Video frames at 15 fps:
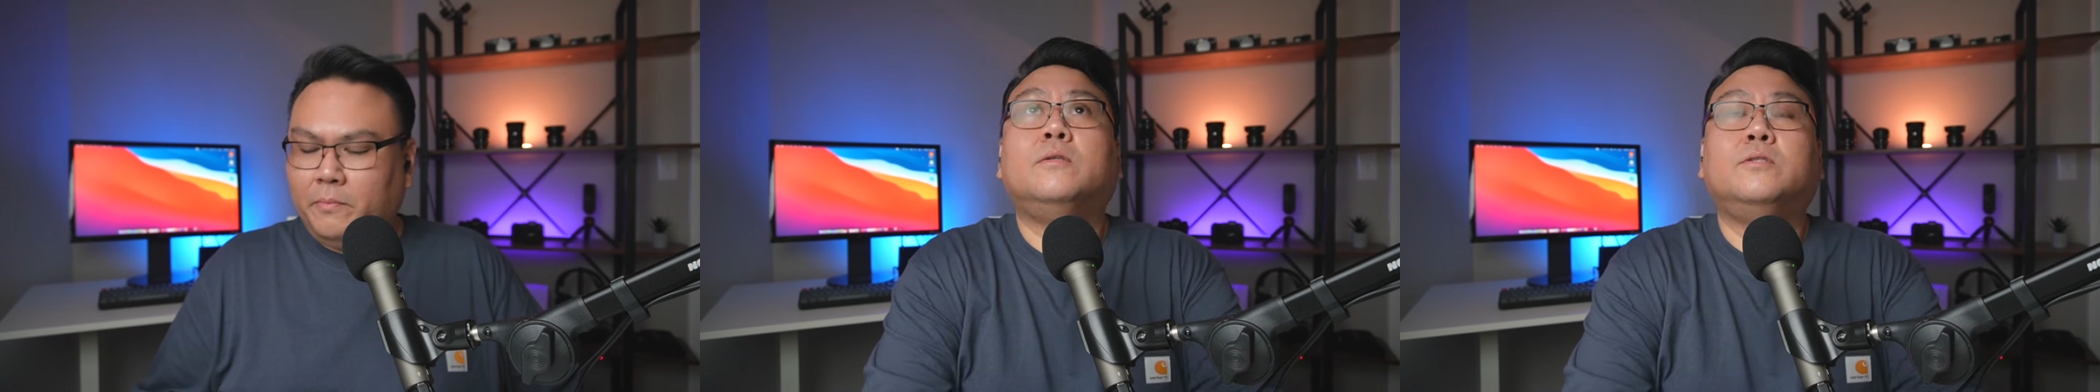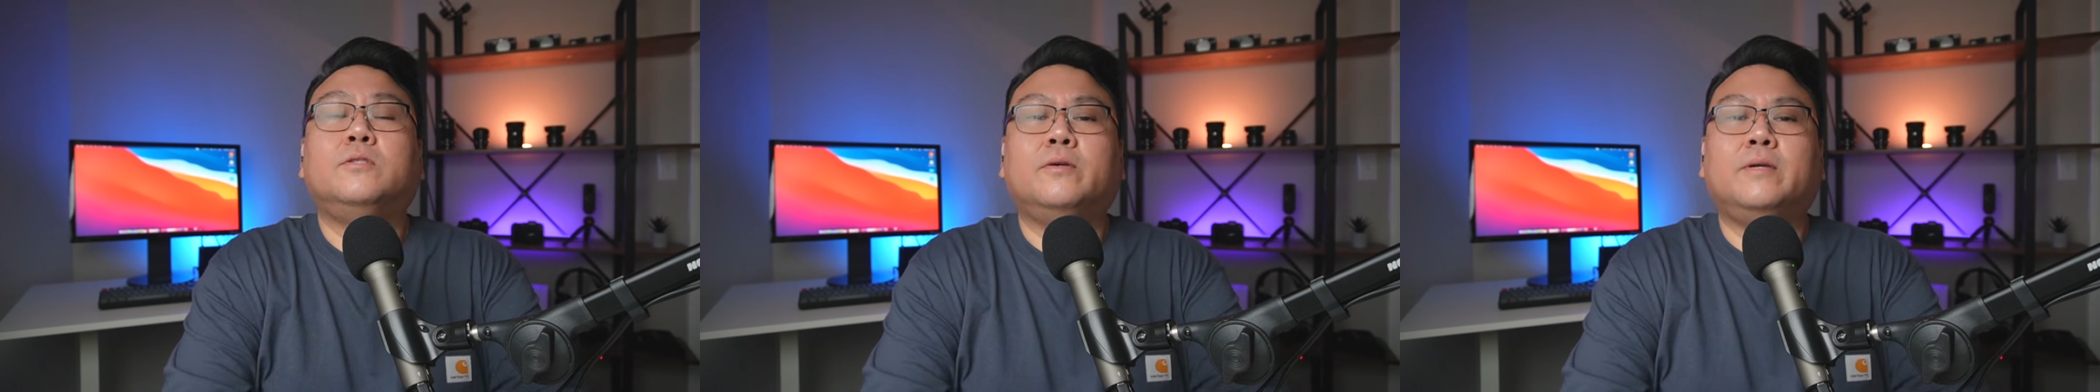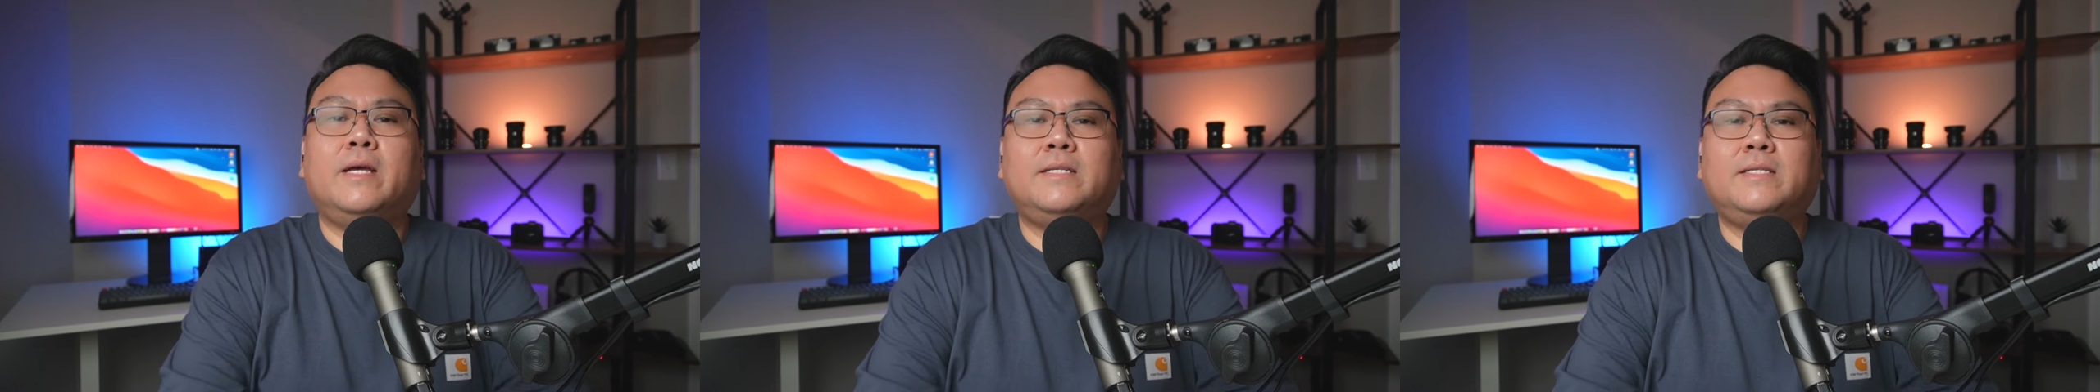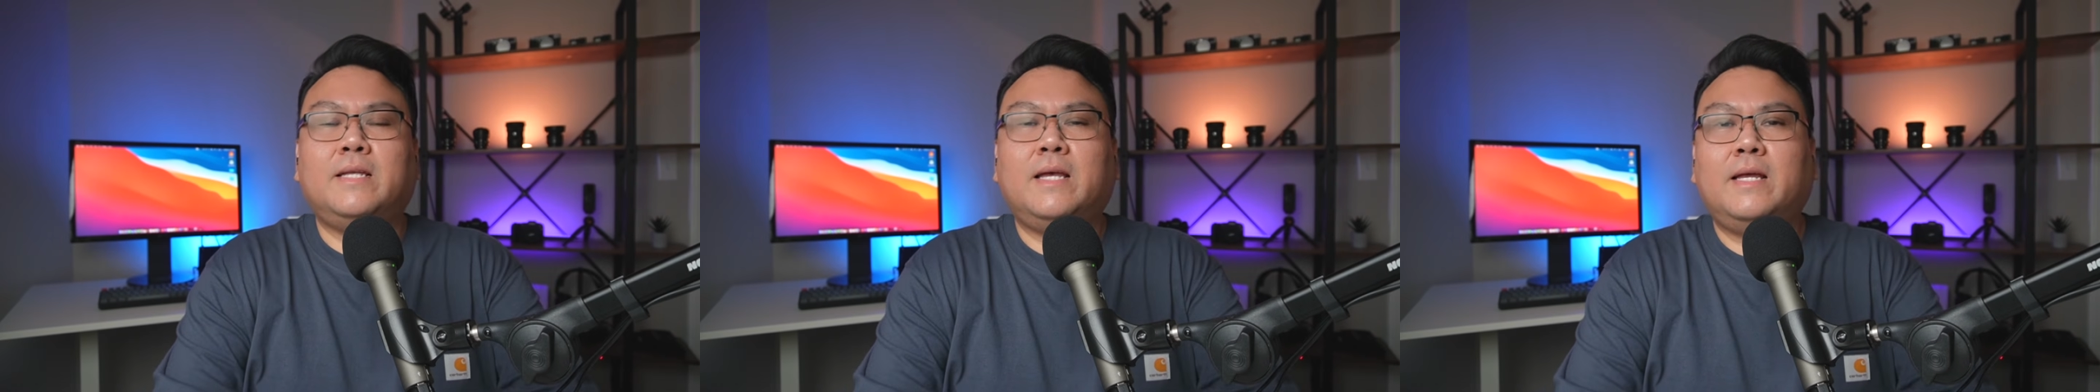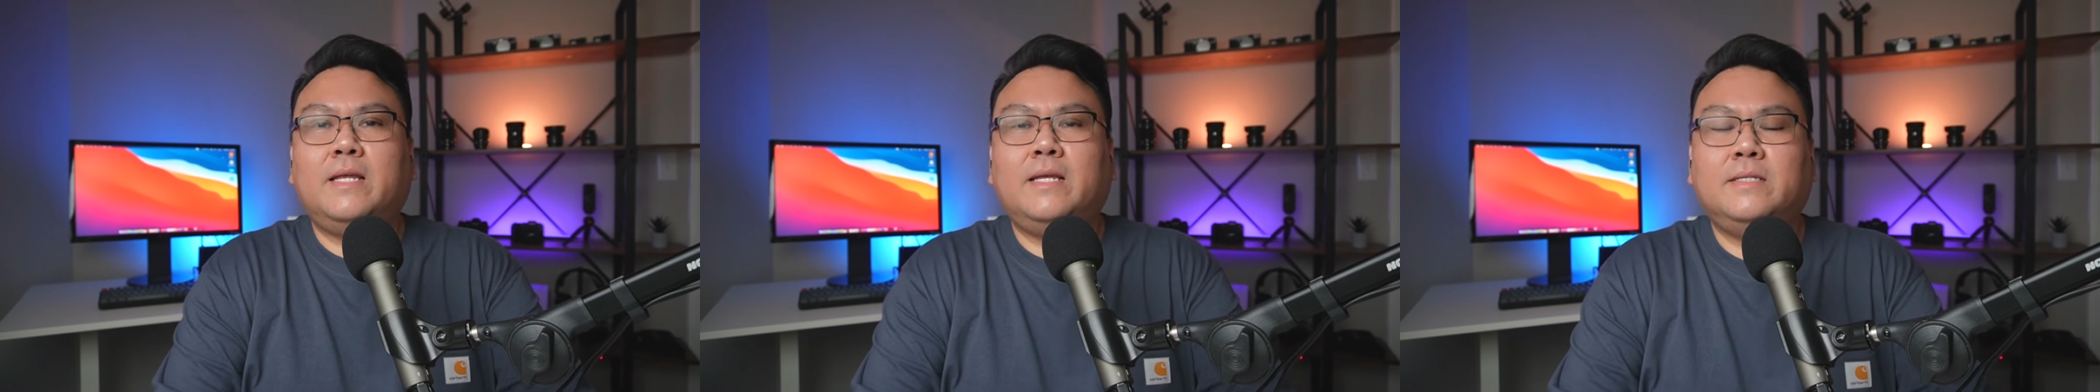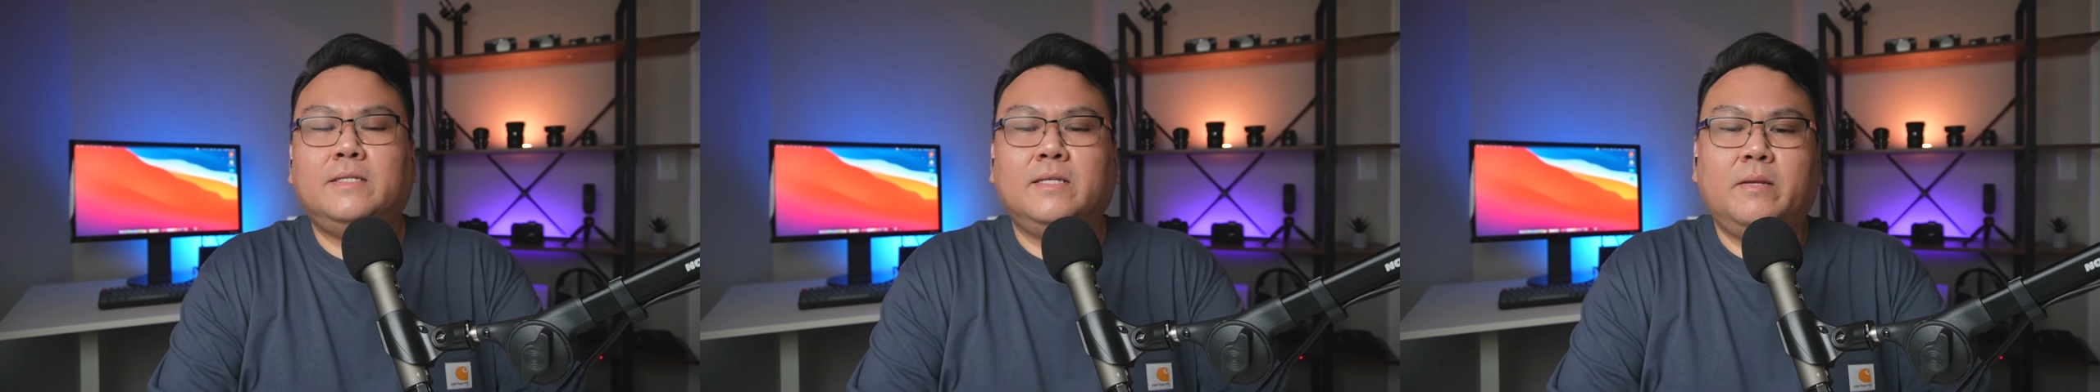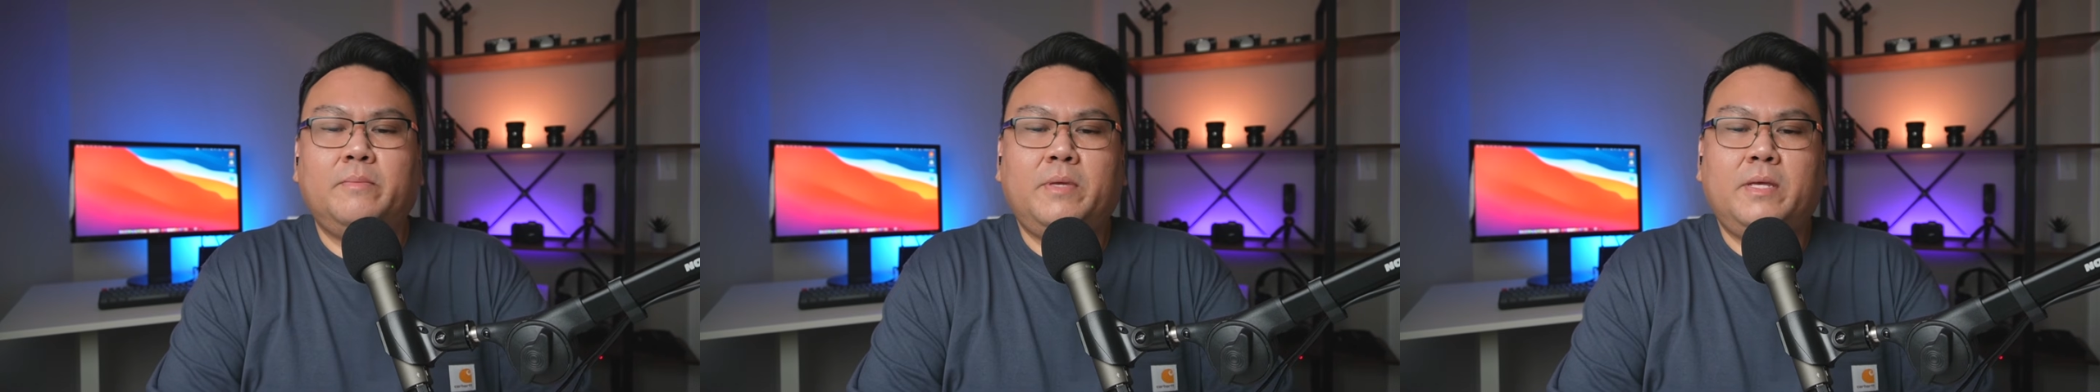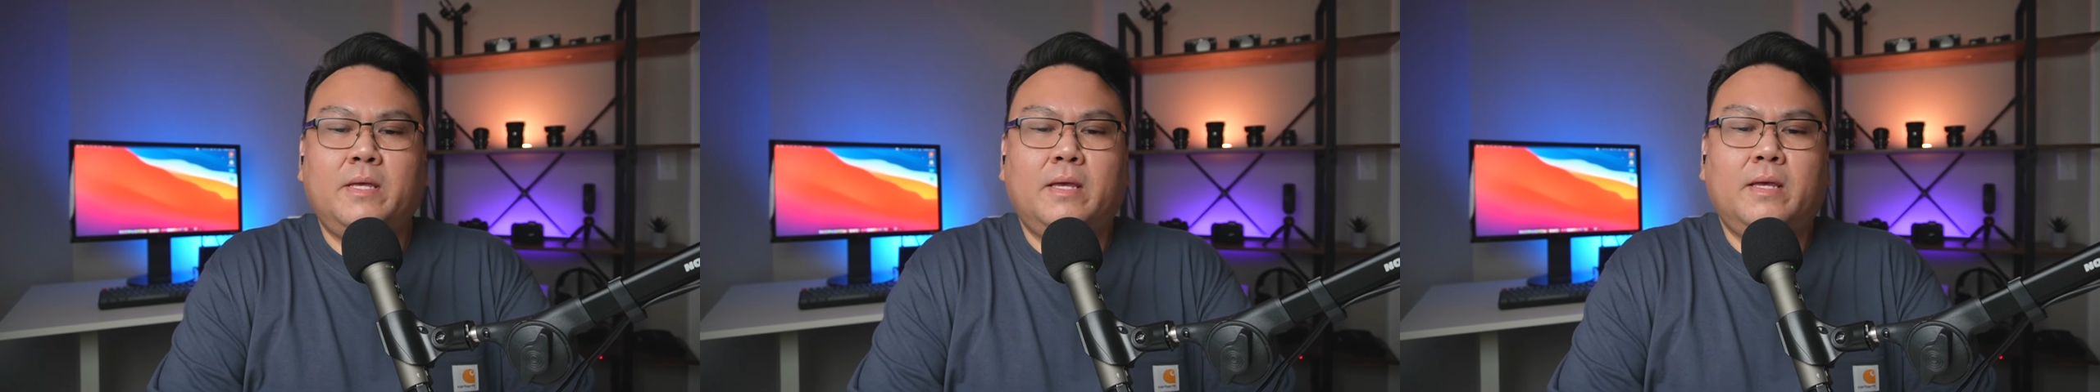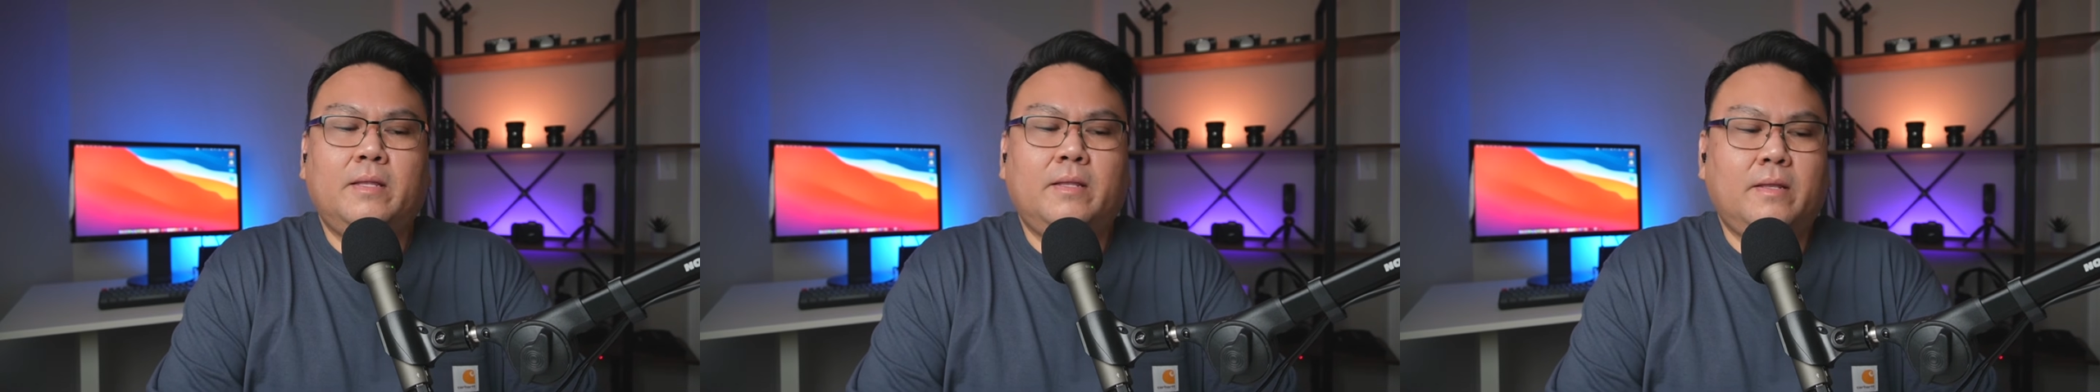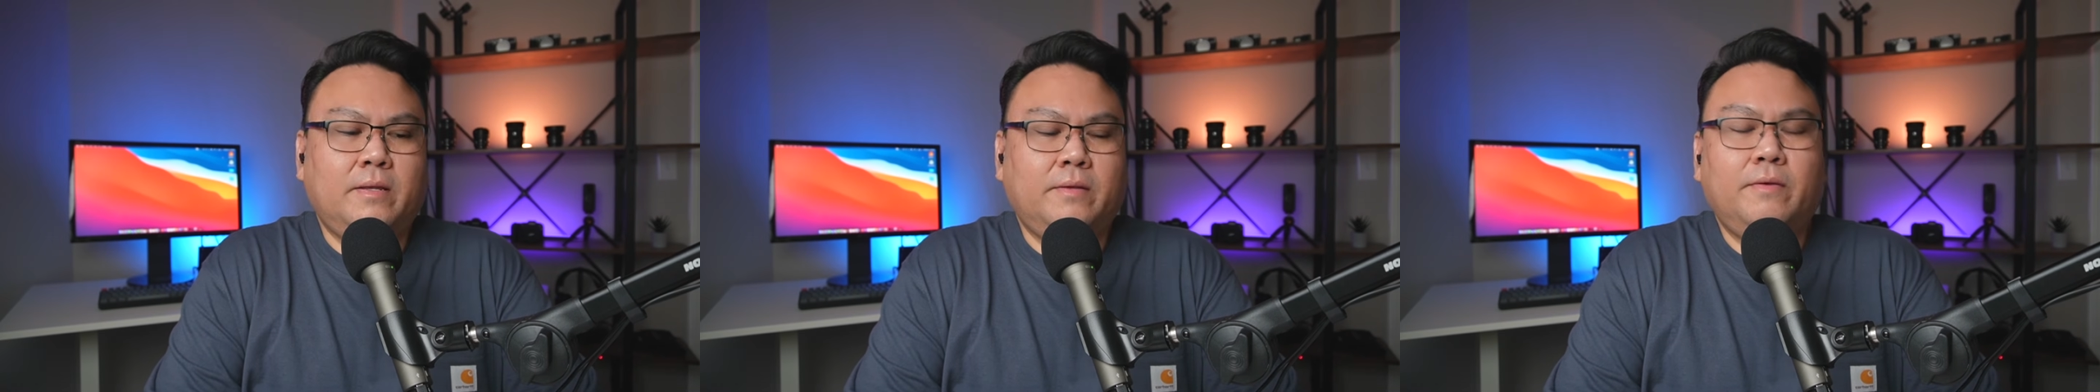So guys, that is going to be
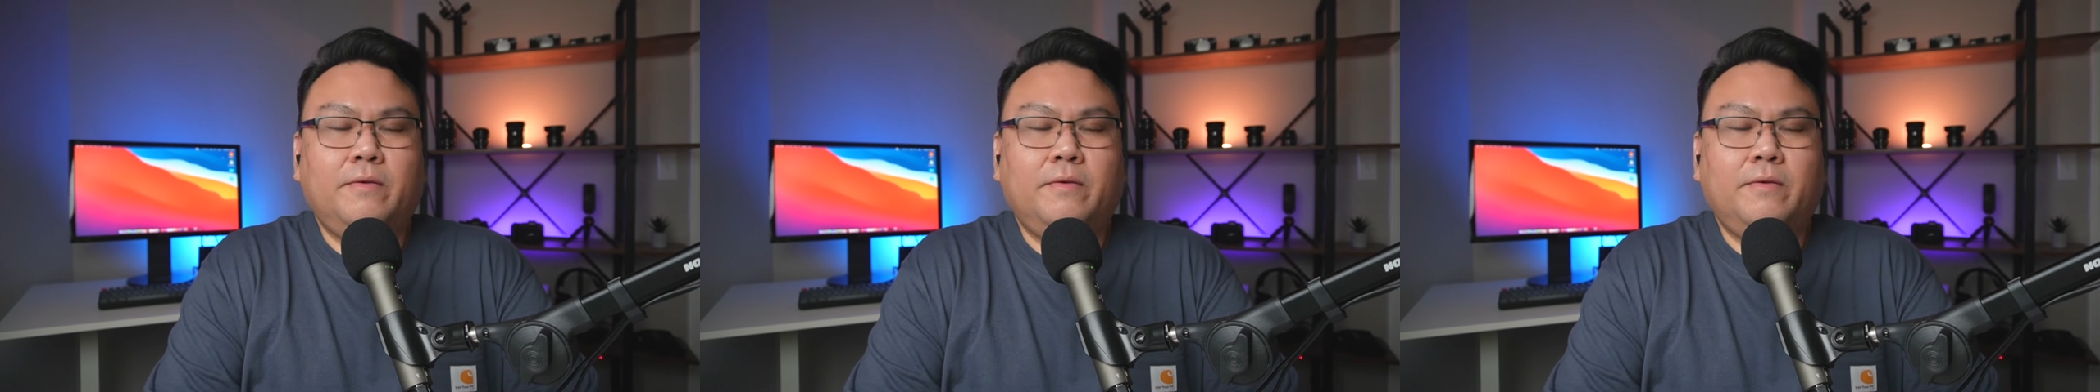it